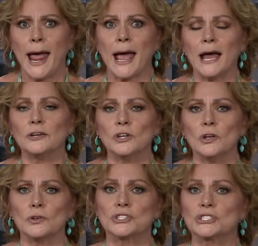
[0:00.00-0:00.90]
and
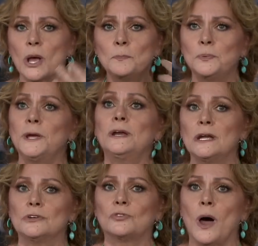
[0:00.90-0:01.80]
some
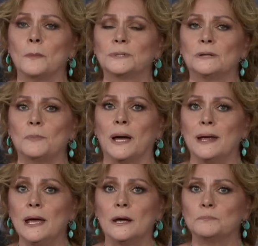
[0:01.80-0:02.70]
penny dropped in my
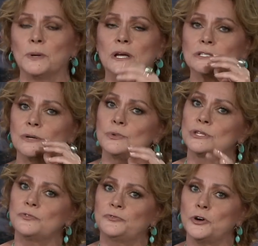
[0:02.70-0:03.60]
head, because it was
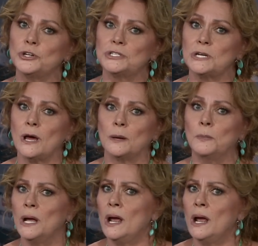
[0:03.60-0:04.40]
the first time